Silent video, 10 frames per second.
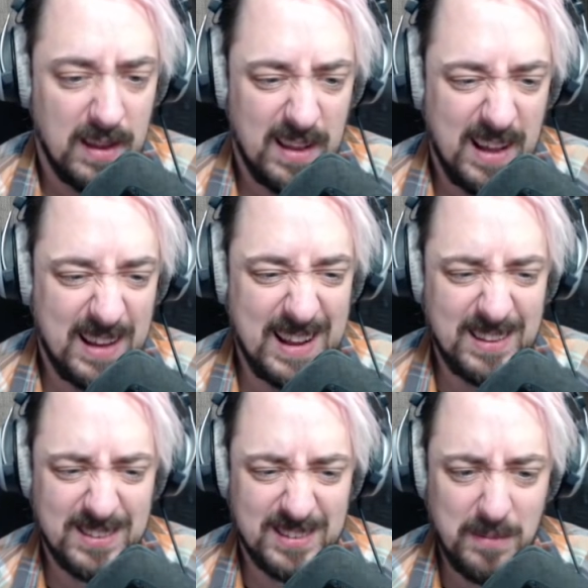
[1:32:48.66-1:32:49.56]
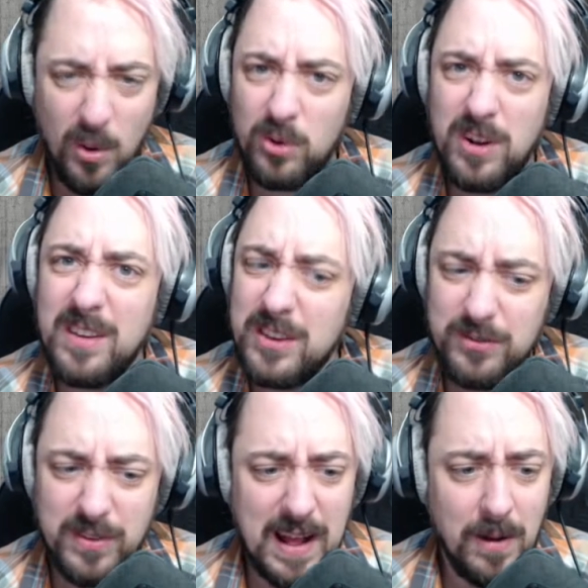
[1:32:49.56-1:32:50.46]
I guess I'm holding on to this
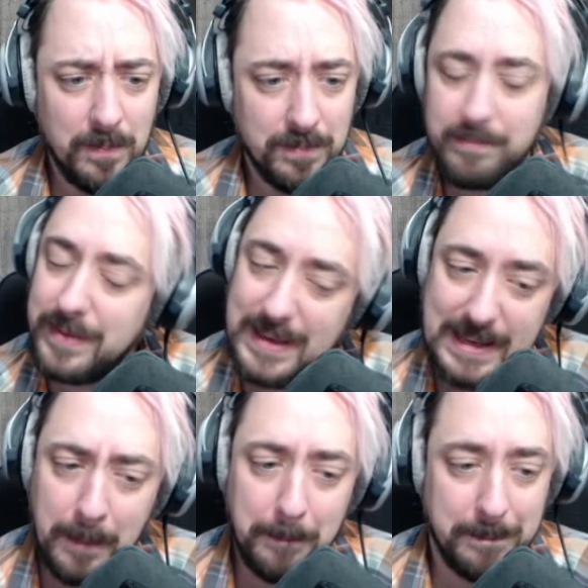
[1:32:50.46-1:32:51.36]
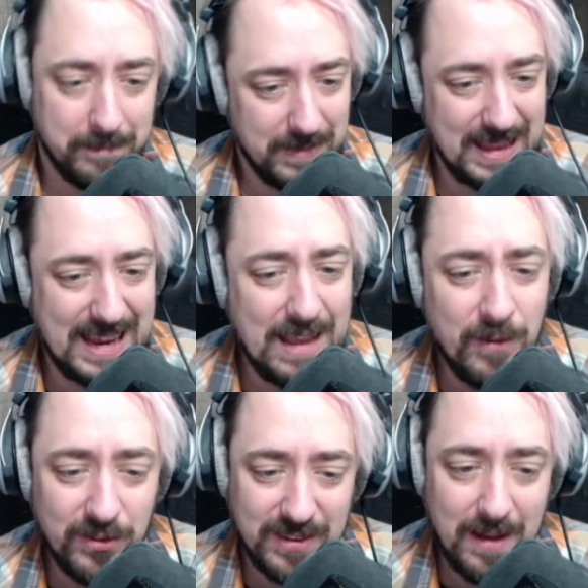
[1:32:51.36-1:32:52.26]
for now? Yup. Even
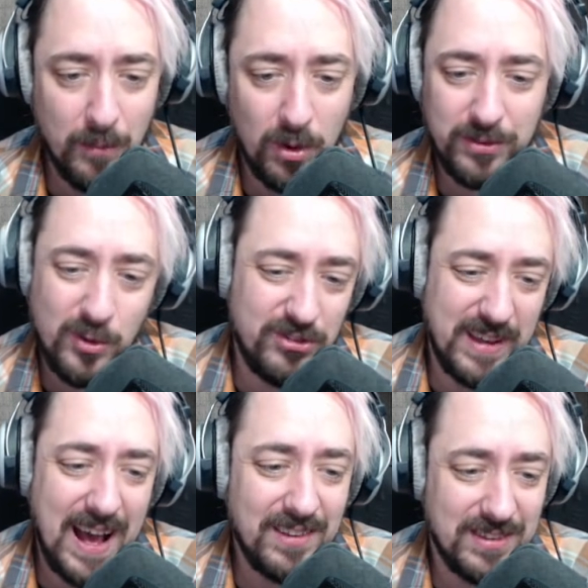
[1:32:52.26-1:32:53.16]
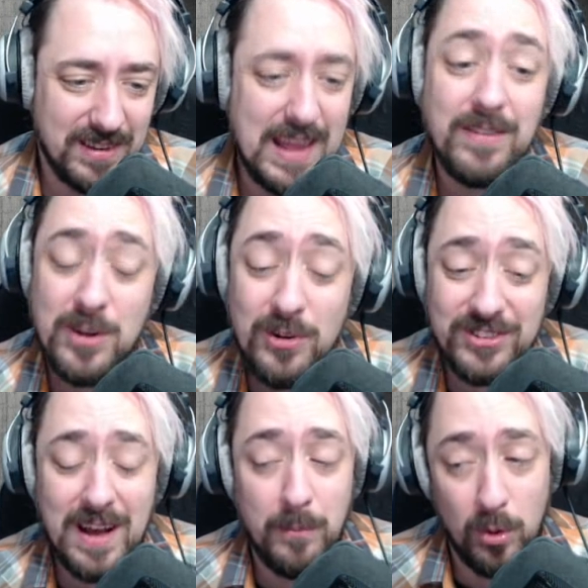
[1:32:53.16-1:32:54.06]
you sound more enthusiastic
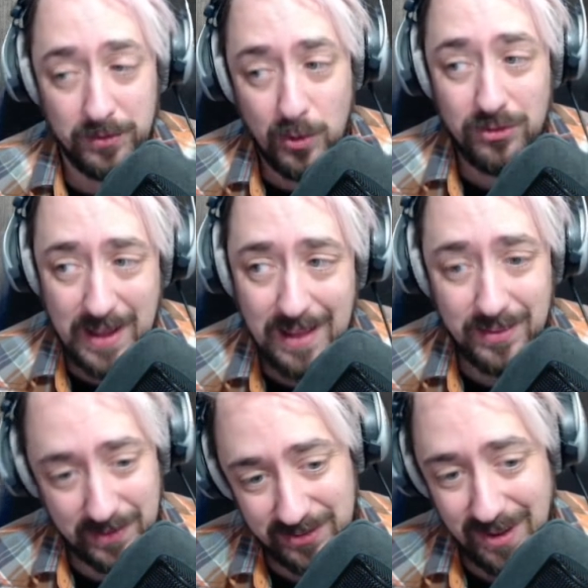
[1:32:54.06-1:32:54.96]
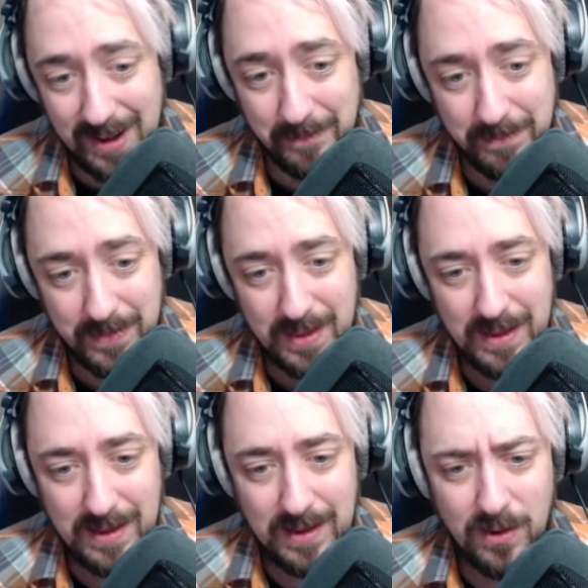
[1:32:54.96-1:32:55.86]
this time.
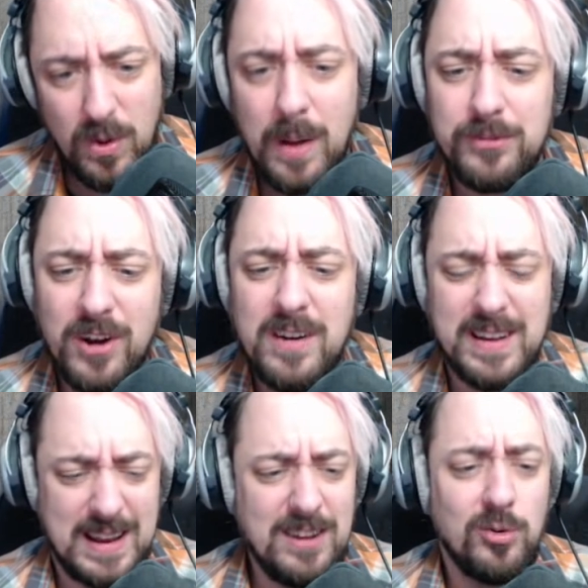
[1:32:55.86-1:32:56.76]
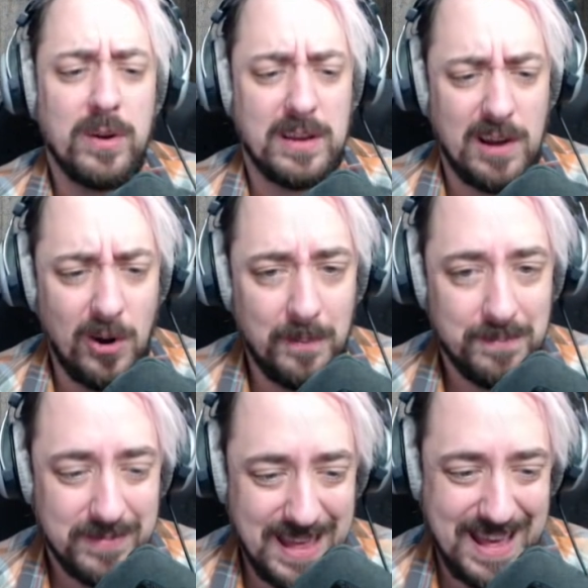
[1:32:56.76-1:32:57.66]
Well, I'm starting to get into it, you know.
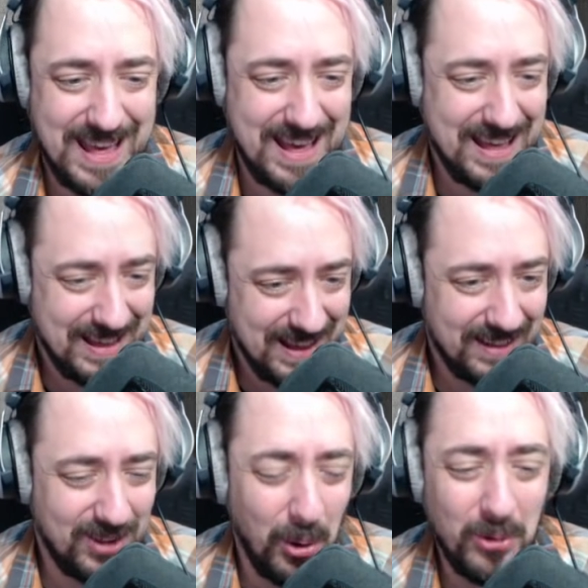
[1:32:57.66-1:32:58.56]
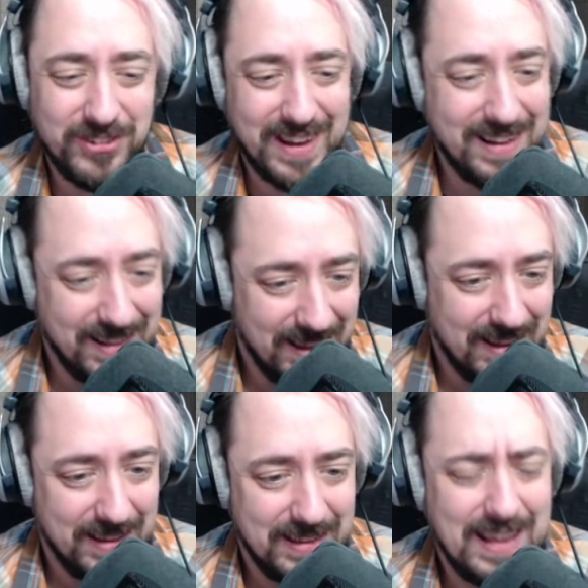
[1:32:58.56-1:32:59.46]
Told ya.
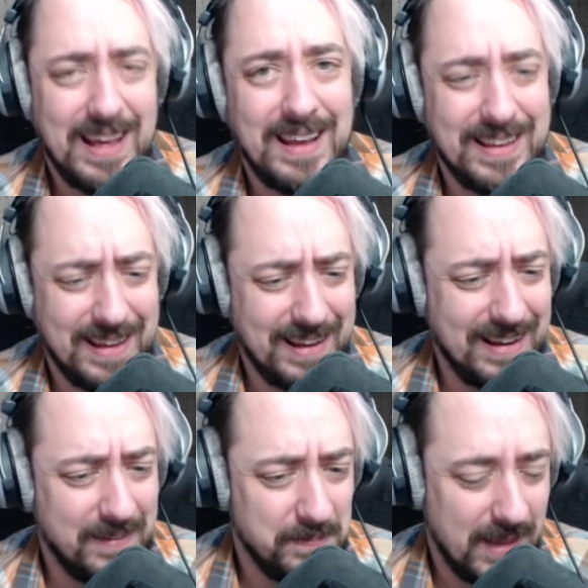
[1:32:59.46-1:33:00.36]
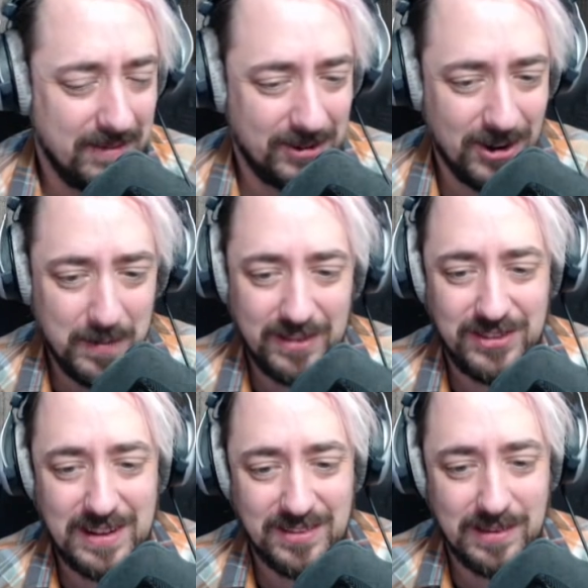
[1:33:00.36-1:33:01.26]
Yeah. I returned to my
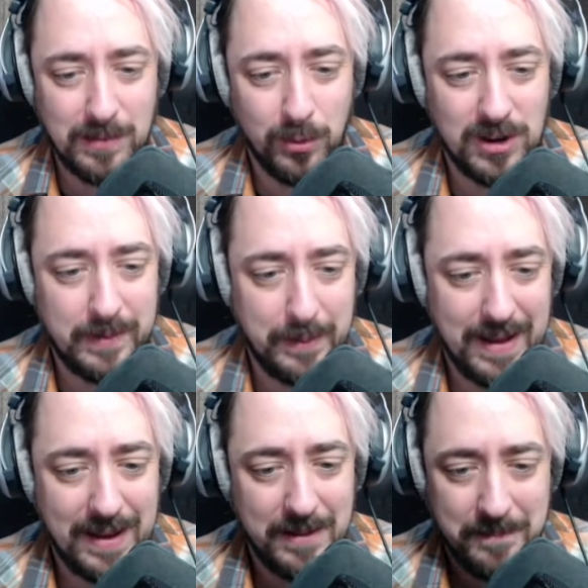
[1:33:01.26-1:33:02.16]
seat and slid the book into my bag.